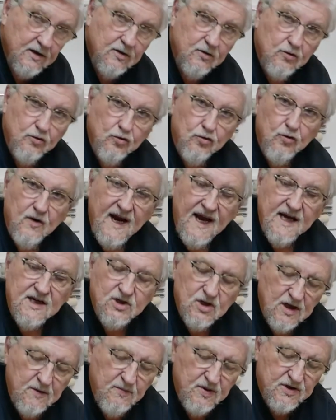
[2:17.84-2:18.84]

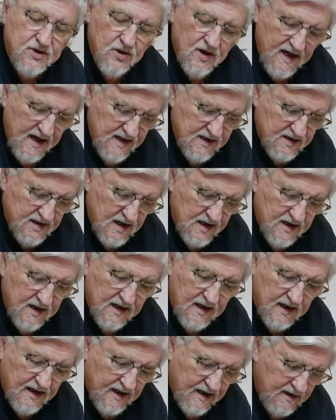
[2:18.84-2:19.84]
gradually put your hands on the
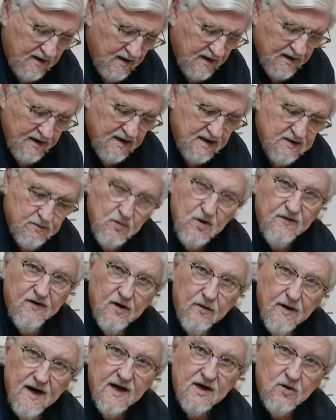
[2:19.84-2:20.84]
clay. It's moving
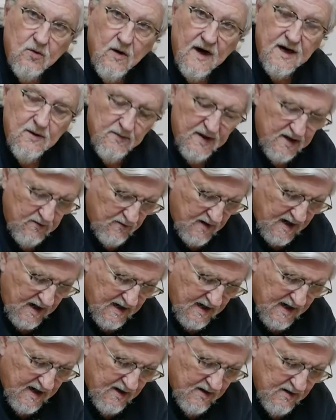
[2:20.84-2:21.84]
around quite a bit right
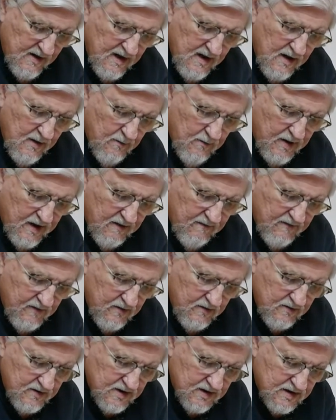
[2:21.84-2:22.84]
now, but if
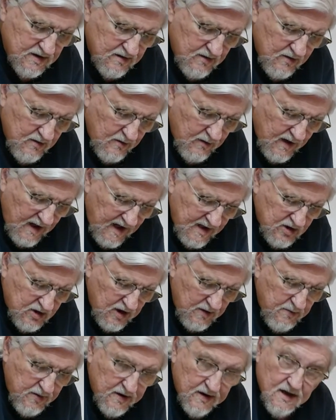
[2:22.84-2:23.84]
you just gradually
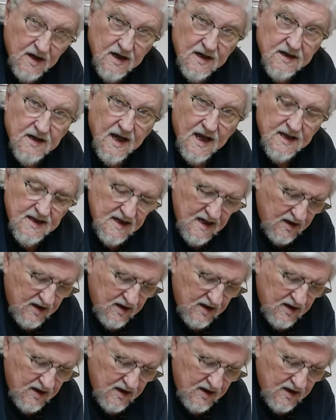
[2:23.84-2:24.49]
put it on and then